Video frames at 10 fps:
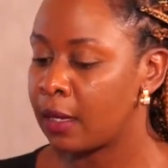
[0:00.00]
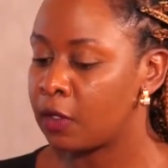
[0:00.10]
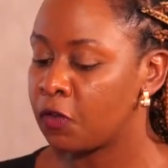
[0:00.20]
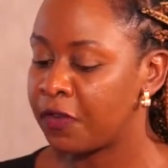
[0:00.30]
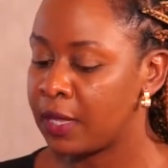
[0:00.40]

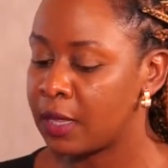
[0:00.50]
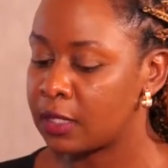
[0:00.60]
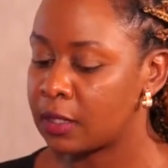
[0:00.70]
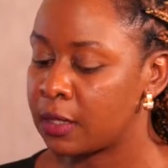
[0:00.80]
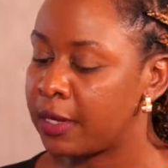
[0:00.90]
you find
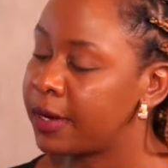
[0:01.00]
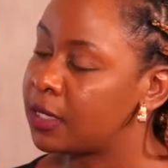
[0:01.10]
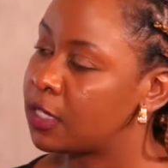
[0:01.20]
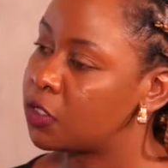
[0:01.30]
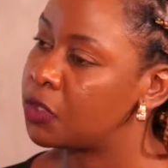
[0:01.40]
that the
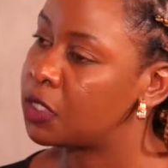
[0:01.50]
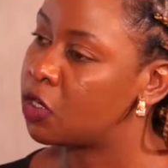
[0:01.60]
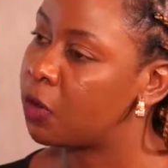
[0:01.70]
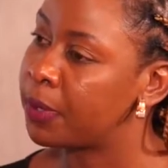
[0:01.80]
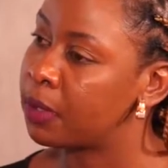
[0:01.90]
rate at which
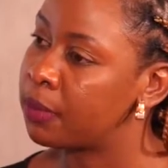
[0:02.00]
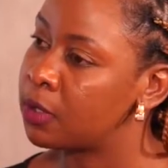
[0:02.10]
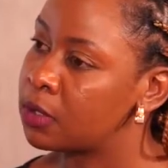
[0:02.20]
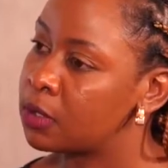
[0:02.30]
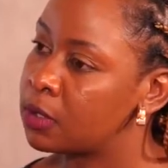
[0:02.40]
corporate
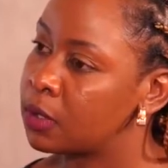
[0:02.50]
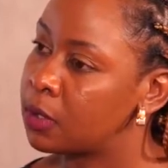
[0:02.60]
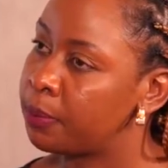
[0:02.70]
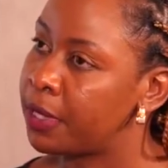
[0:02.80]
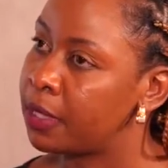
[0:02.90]
bonds
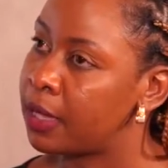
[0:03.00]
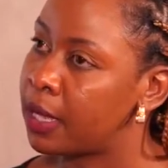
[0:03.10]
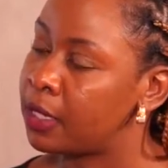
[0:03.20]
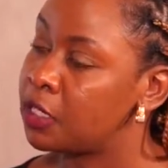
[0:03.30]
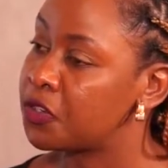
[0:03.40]
pay
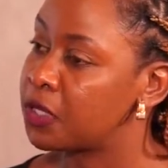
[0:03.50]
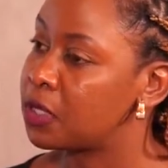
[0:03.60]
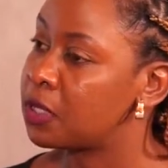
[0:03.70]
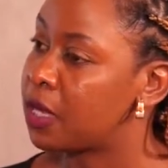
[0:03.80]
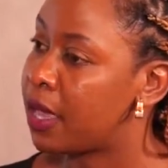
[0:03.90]
their interest
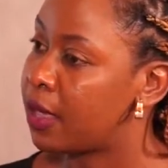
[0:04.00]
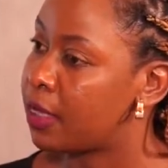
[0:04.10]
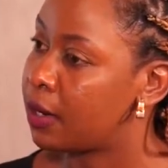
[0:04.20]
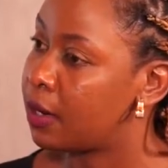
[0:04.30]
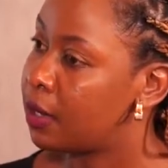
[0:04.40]
is higher
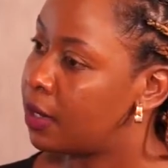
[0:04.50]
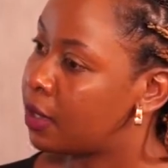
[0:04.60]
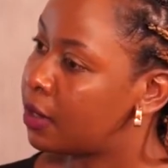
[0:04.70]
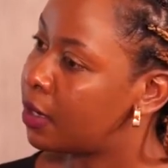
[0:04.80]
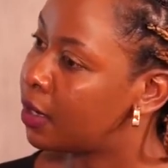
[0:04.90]
than
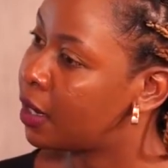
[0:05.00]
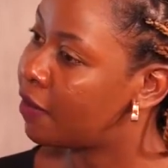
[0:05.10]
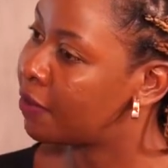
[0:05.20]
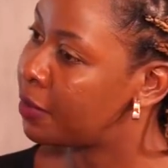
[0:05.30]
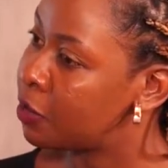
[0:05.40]
the
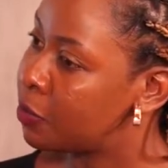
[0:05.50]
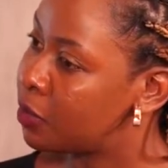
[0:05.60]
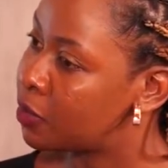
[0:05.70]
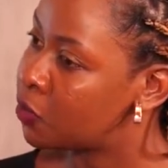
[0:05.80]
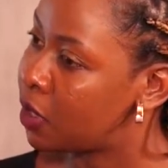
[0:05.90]
government
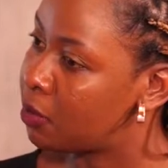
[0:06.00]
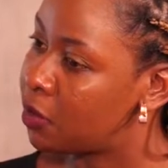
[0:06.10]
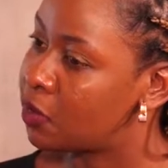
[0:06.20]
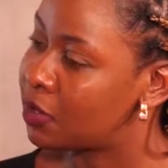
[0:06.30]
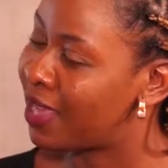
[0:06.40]
bonds. Why?
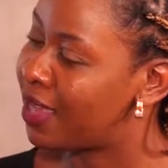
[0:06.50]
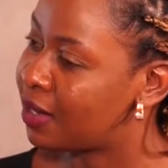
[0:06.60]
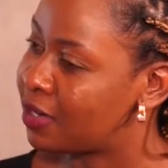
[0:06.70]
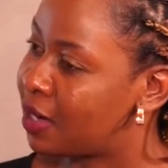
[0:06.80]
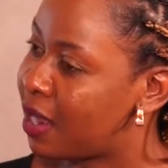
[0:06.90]
Because higher
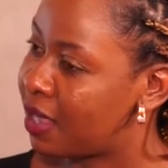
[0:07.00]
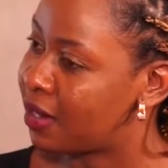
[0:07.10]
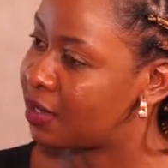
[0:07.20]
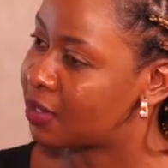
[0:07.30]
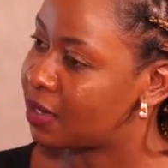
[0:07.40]
return, higher
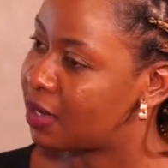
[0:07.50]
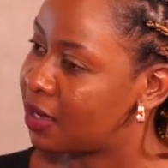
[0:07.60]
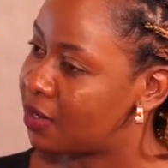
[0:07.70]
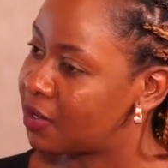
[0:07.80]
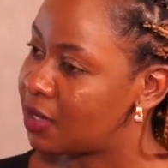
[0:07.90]
risk.
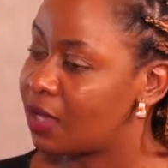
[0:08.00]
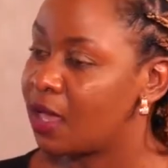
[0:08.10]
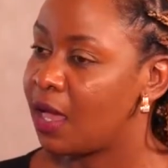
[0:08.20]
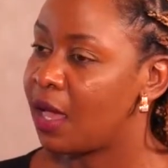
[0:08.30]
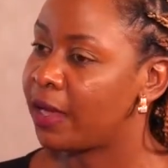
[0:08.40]
You see,
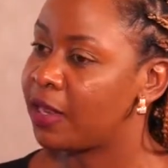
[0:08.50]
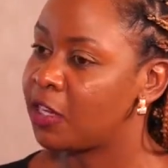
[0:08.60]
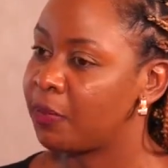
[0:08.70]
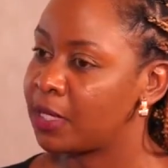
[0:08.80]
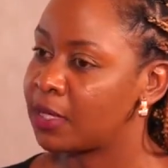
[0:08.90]
again,
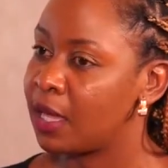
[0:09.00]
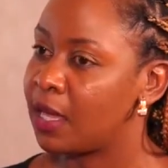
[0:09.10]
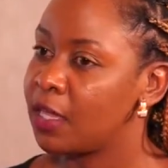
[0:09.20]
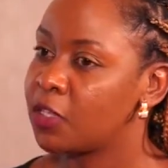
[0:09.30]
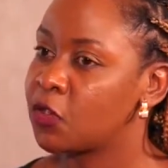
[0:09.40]
it plays there.
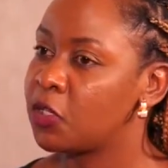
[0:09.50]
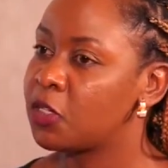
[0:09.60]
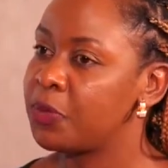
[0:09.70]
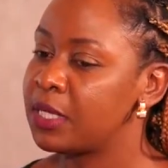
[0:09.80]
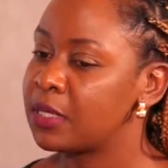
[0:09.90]
So
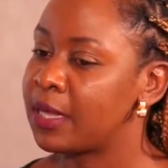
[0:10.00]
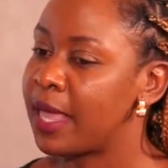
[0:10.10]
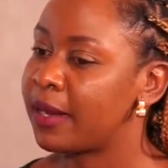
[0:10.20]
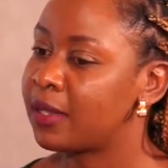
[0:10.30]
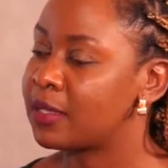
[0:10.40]
it means
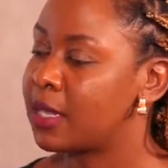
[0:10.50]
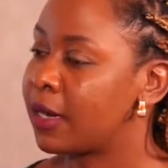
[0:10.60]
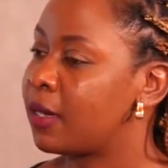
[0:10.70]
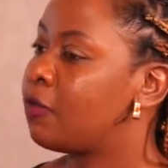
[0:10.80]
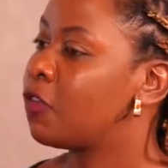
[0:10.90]
there are risks that are
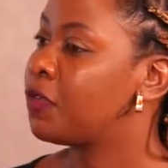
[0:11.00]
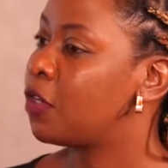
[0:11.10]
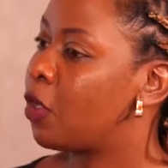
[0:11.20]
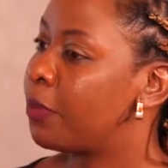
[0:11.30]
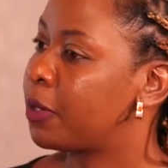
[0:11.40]
involved in
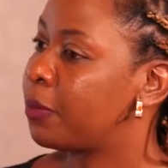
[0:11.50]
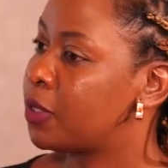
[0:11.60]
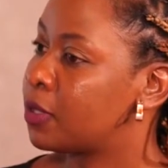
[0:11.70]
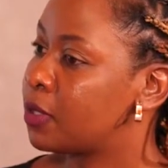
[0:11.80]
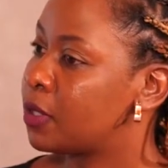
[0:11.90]
corporate
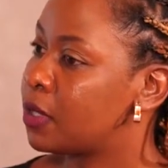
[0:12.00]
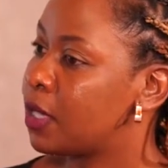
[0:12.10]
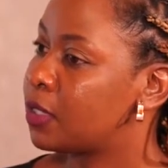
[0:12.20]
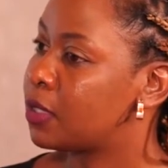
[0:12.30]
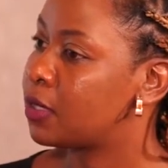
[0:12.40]
bonds
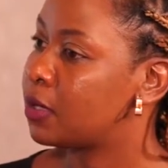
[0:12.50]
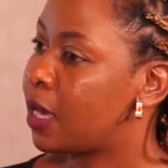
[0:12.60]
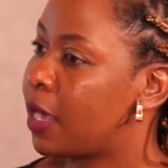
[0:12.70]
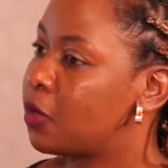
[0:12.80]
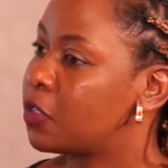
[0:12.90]
that
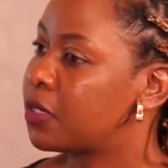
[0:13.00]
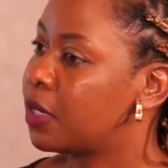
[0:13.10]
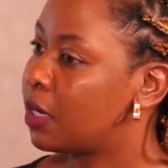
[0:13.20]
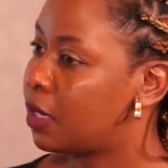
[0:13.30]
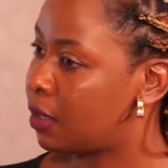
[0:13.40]
are not
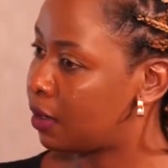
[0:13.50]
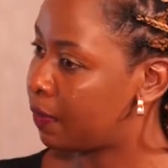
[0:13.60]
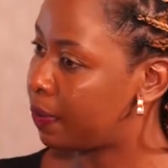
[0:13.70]
really in